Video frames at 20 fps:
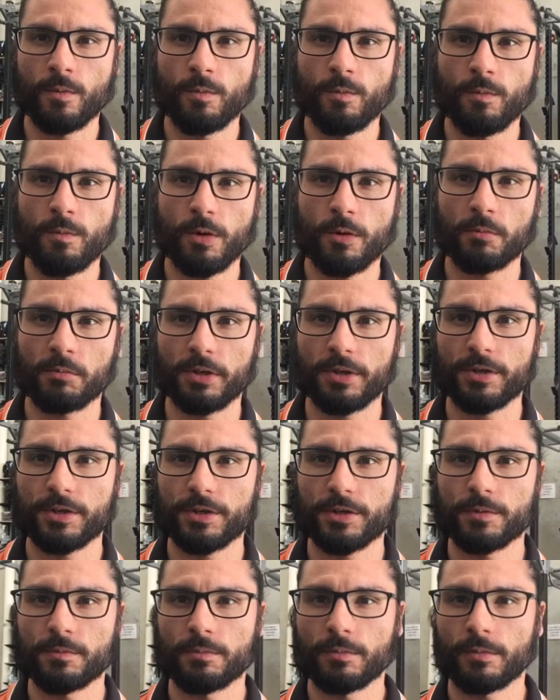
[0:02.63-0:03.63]
Welcome,
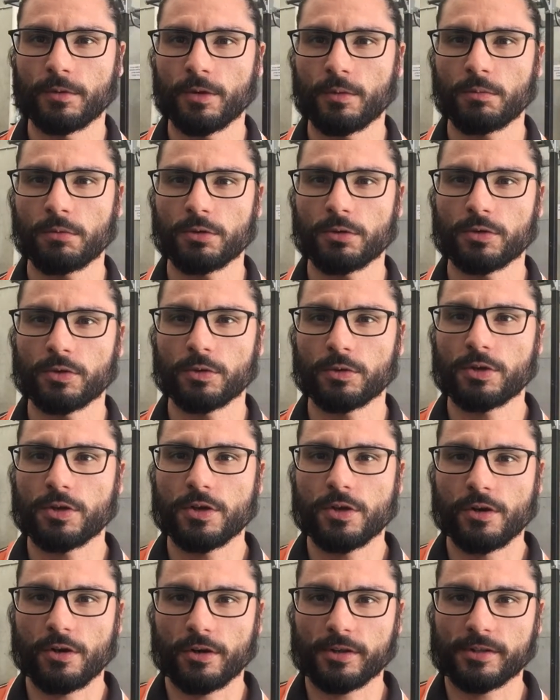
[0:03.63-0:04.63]
Legion. I want to talk to you
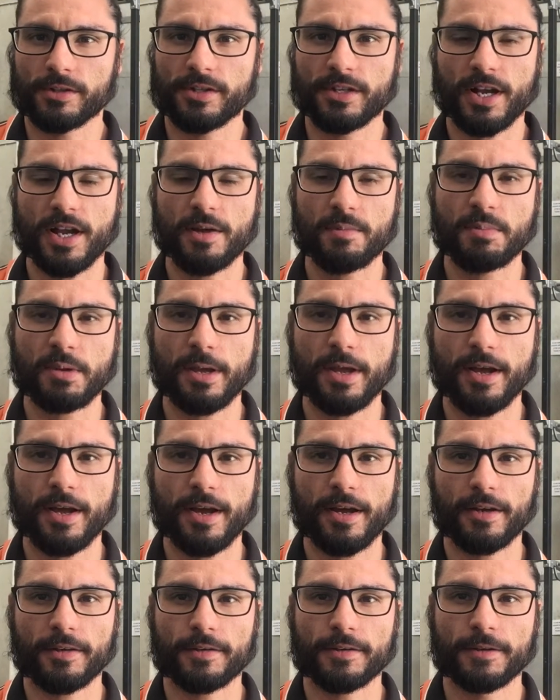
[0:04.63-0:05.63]
guys today
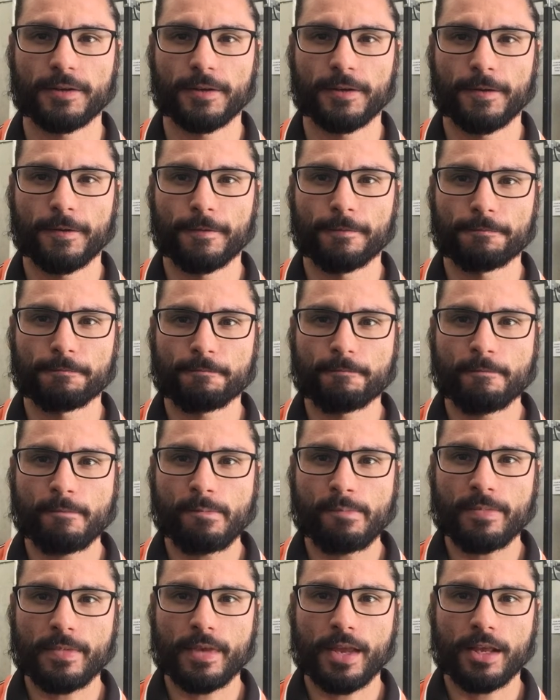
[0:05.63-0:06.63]
about
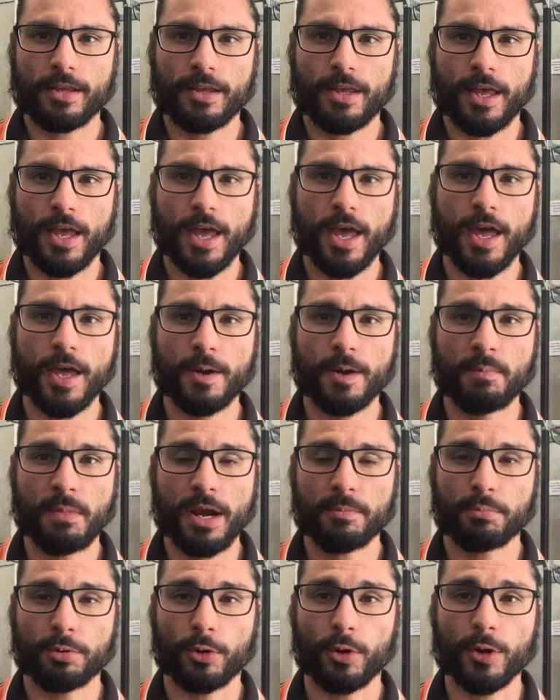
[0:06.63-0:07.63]
how to
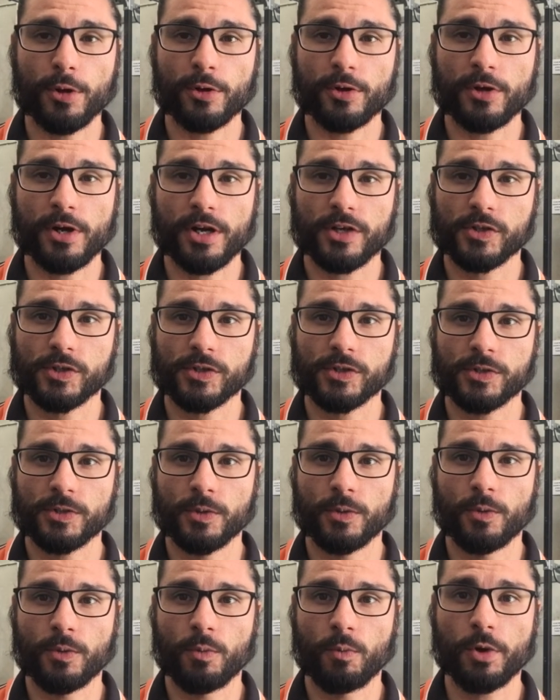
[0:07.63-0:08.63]
make progress
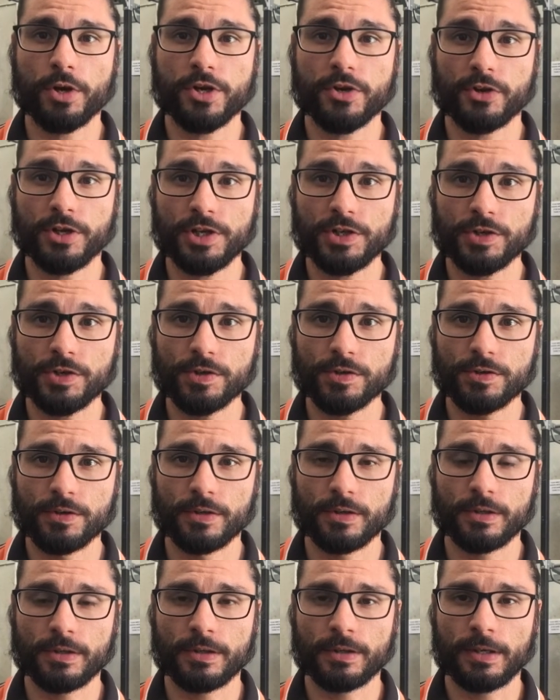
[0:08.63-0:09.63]
when you're injured
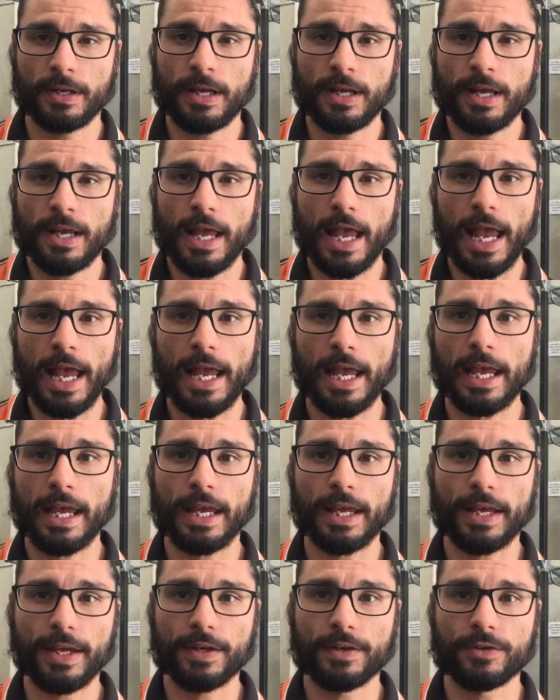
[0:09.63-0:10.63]

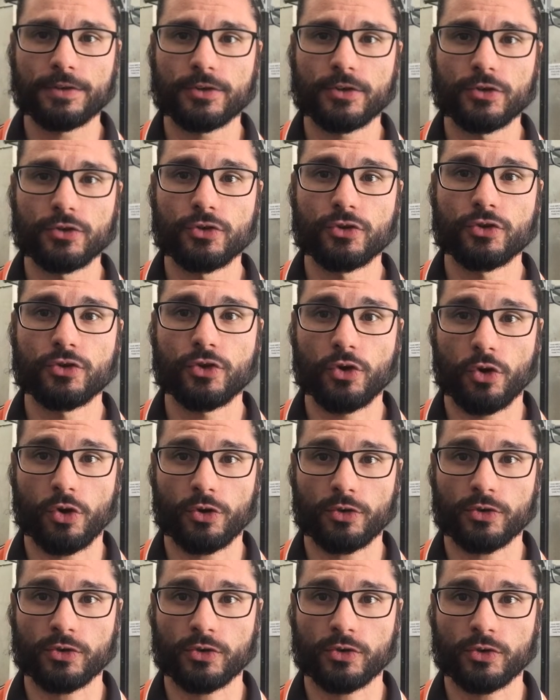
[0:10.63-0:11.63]
and
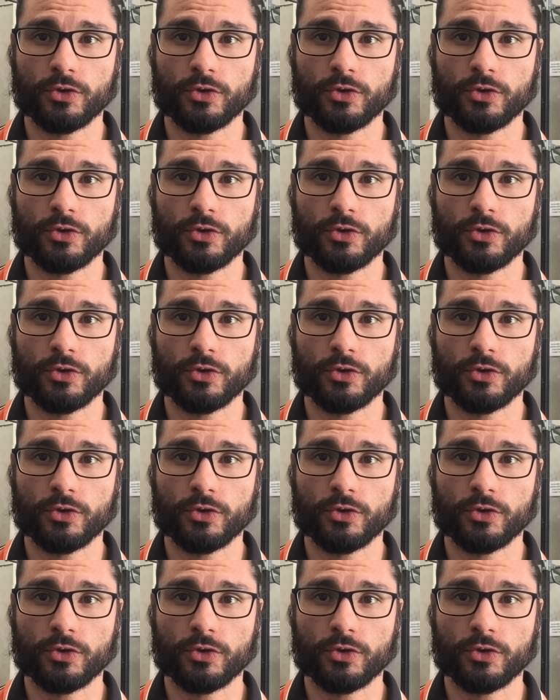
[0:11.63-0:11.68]
not